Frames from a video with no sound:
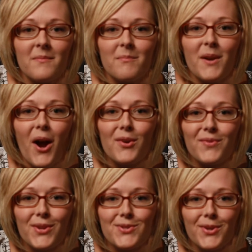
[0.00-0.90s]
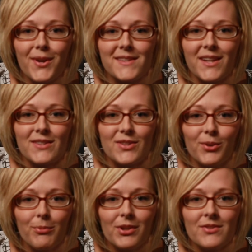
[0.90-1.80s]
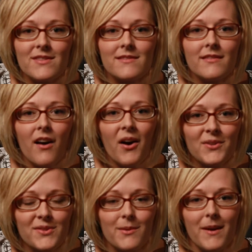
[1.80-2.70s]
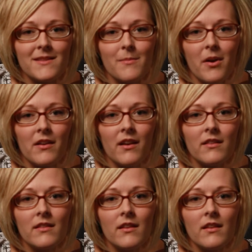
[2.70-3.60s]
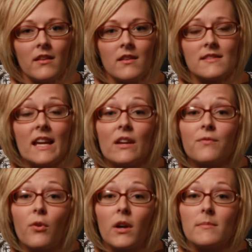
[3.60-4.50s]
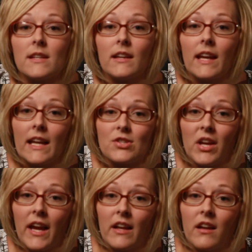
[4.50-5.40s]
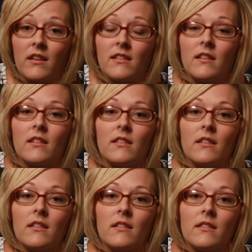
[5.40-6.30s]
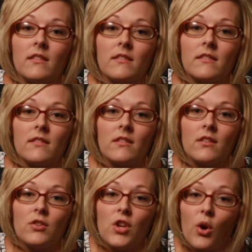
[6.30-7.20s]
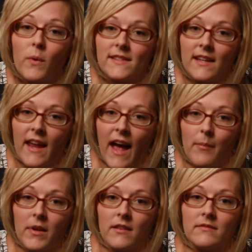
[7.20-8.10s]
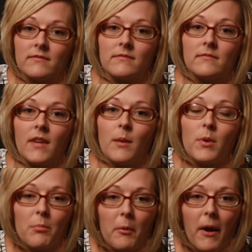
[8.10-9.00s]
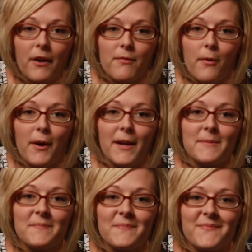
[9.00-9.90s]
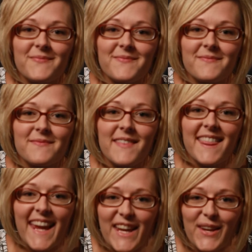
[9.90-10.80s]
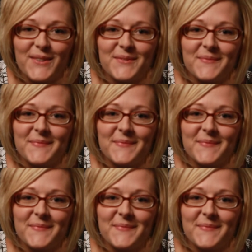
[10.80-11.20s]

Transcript: But our future as consumers also depends upon it. Stay informed, get educated, know what's going to happen, and be prepared for it. Thank you.